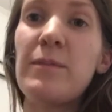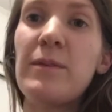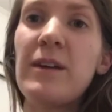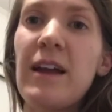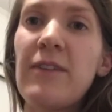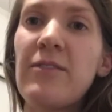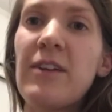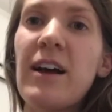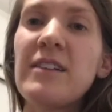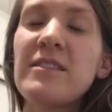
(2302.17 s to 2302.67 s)
But
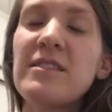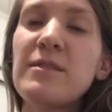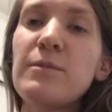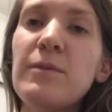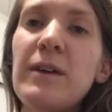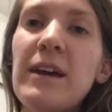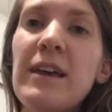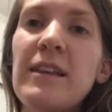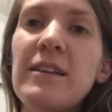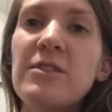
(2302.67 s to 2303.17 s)
I've got
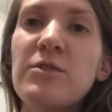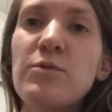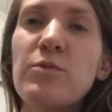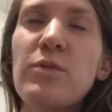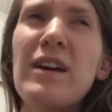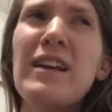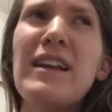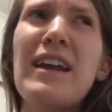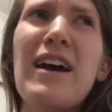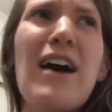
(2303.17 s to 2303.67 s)
some playlists
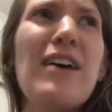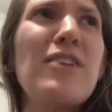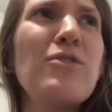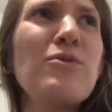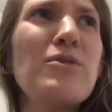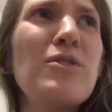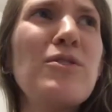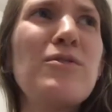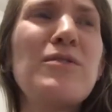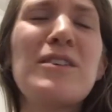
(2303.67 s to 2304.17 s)
right now. I
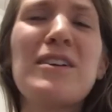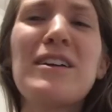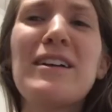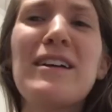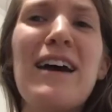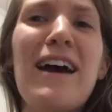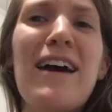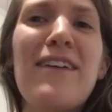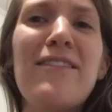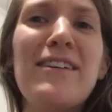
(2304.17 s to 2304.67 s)
don't know if you're going to
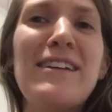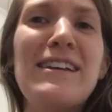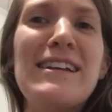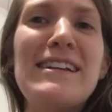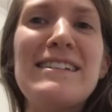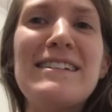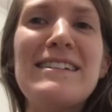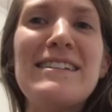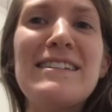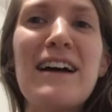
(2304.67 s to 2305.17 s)
have an
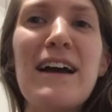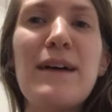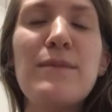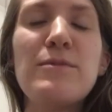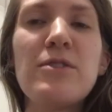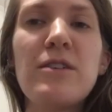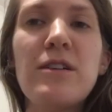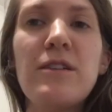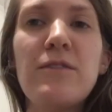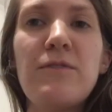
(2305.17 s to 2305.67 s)
easy time
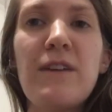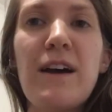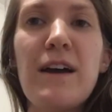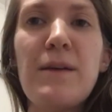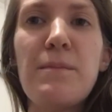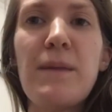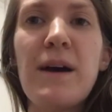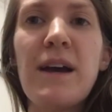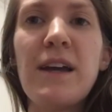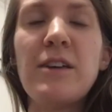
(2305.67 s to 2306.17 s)
trying to
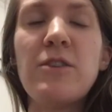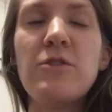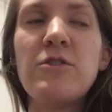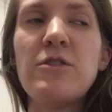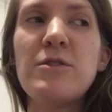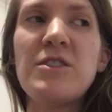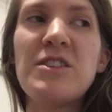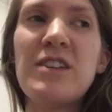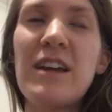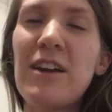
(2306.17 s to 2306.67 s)
find my
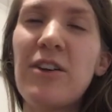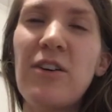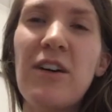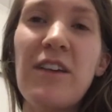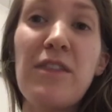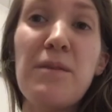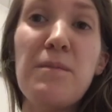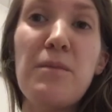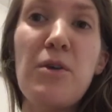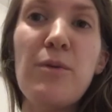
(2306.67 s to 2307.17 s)
YouTube channel
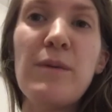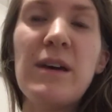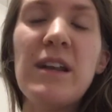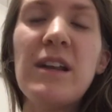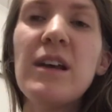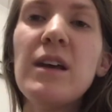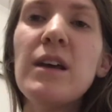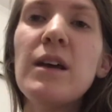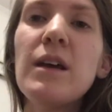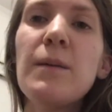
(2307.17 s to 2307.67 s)
at the moment,